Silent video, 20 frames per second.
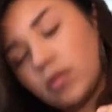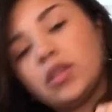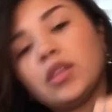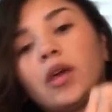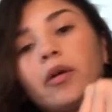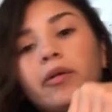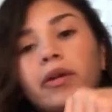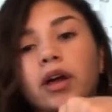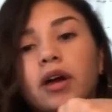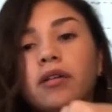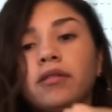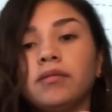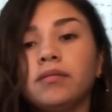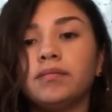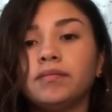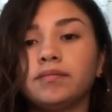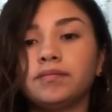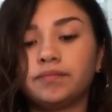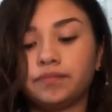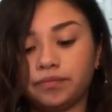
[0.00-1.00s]
There we go,
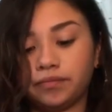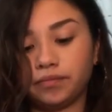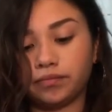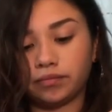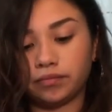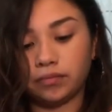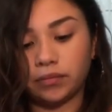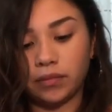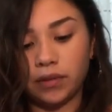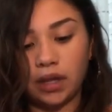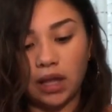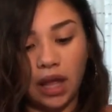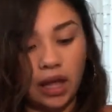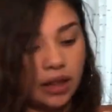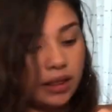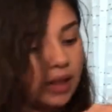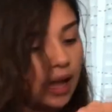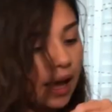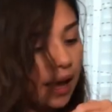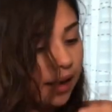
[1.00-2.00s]

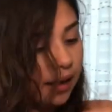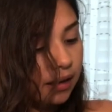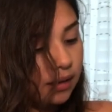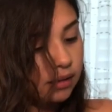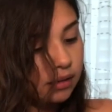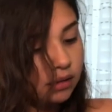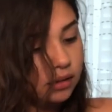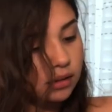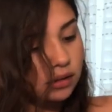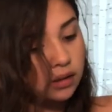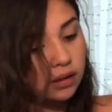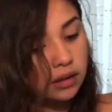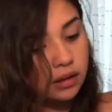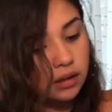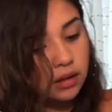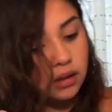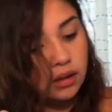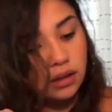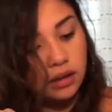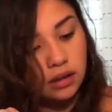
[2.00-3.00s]
like that.
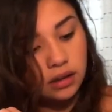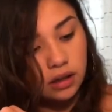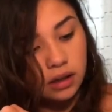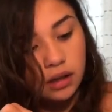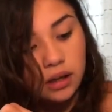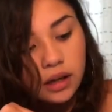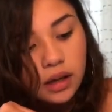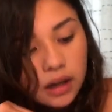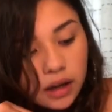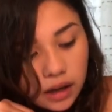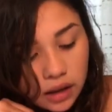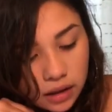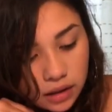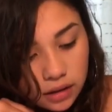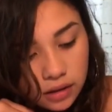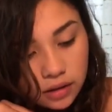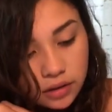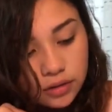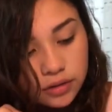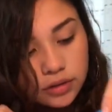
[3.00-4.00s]

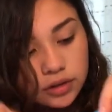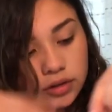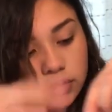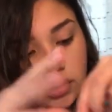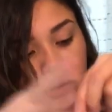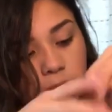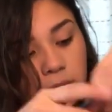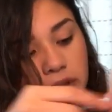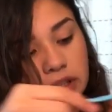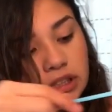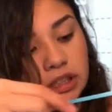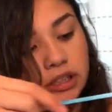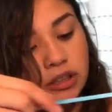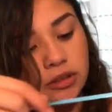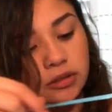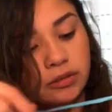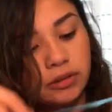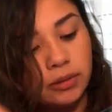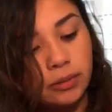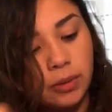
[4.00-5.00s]
And those 3 pieces
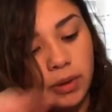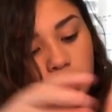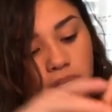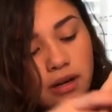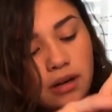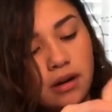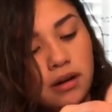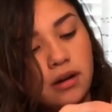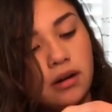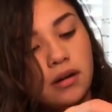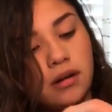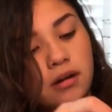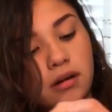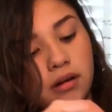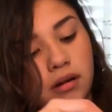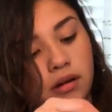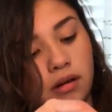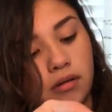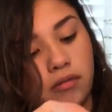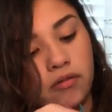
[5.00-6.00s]
of ribbon
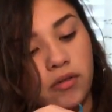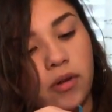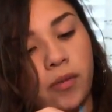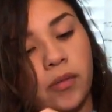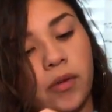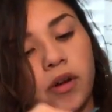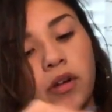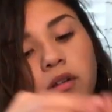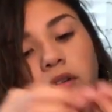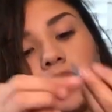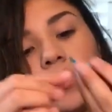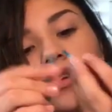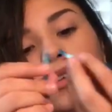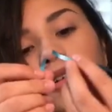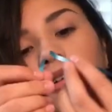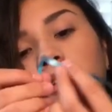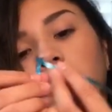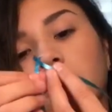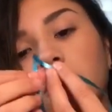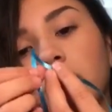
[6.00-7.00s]
from
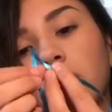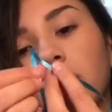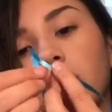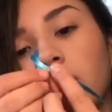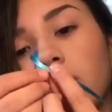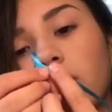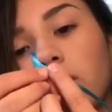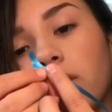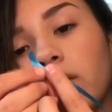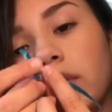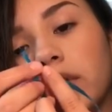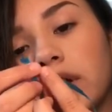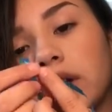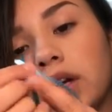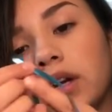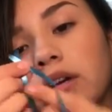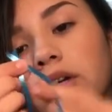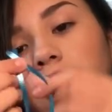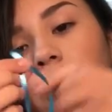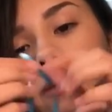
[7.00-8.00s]
earlier, we're
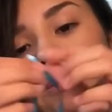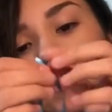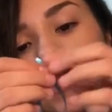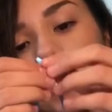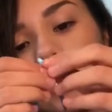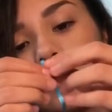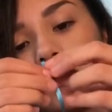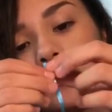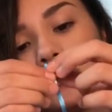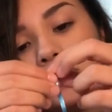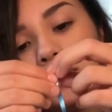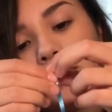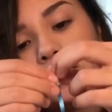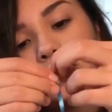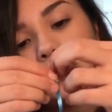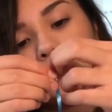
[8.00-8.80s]
gonna grab those.